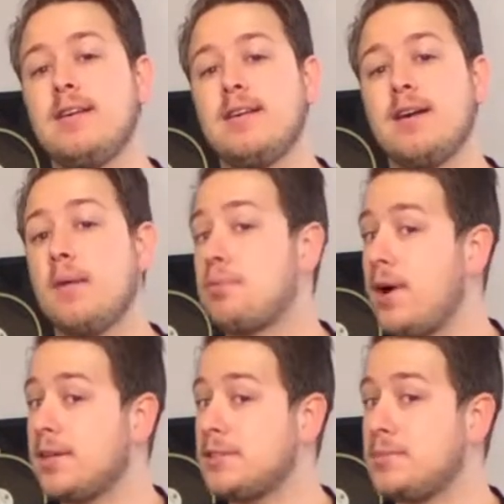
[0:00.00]

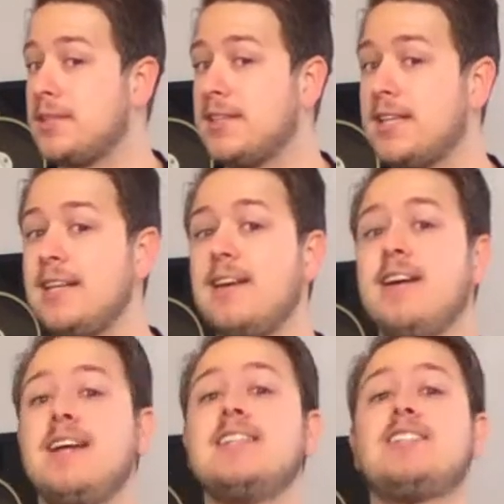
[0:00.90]
approximately,
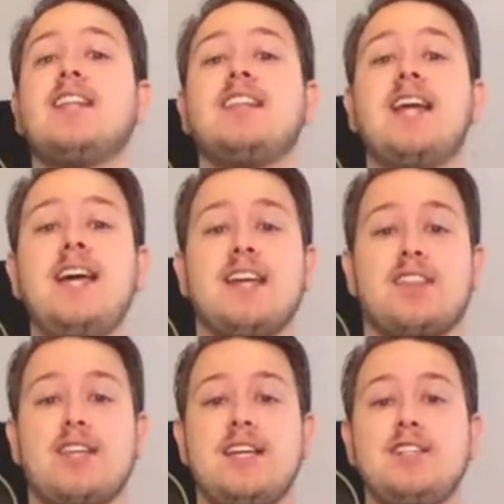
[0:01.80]
is the length
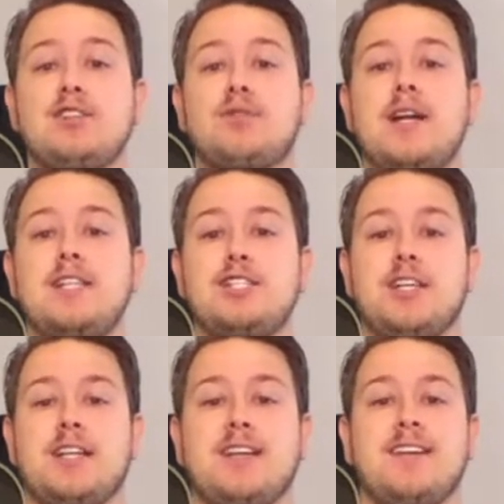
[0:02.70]
in
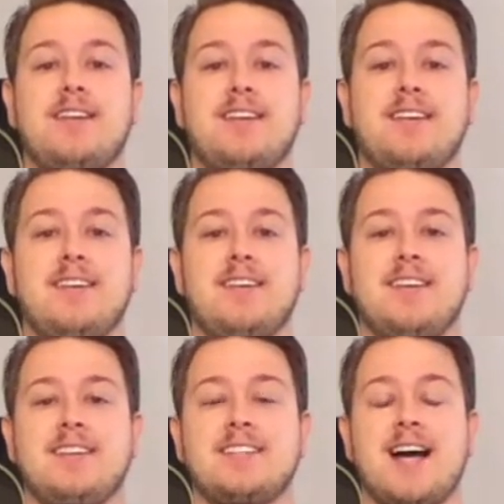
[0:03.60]
duration,
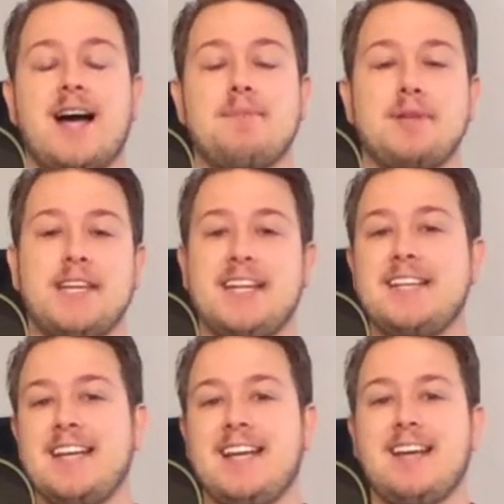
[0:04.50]
time, beginning
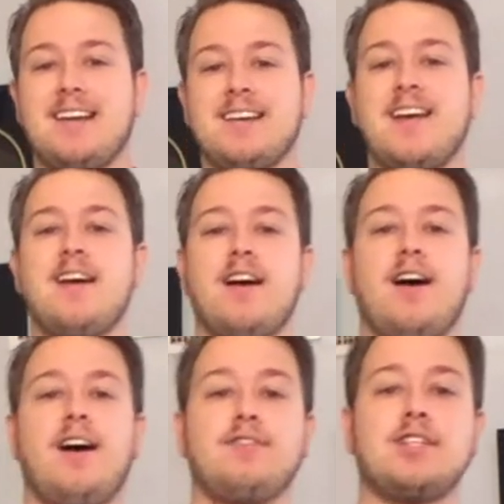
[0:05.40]
to end,
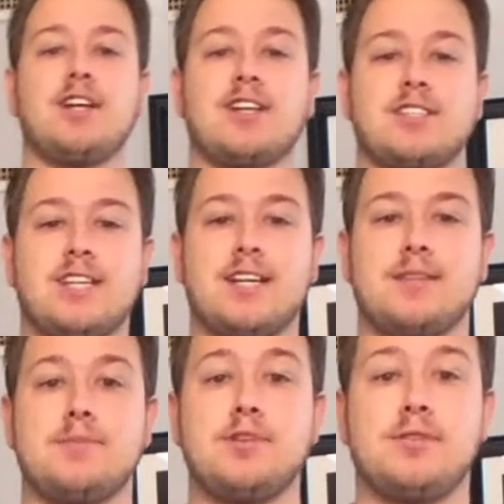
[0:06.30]
of the Dark Side of the
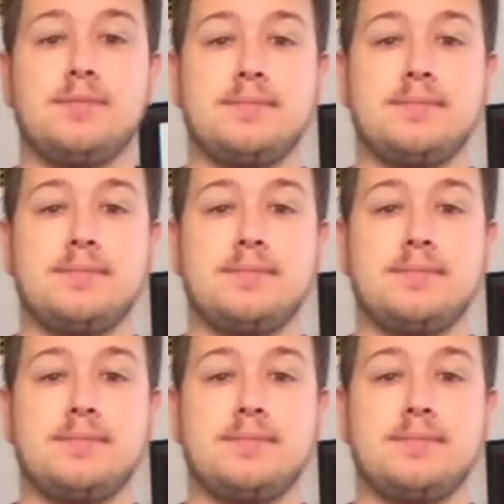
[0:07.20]
Moon?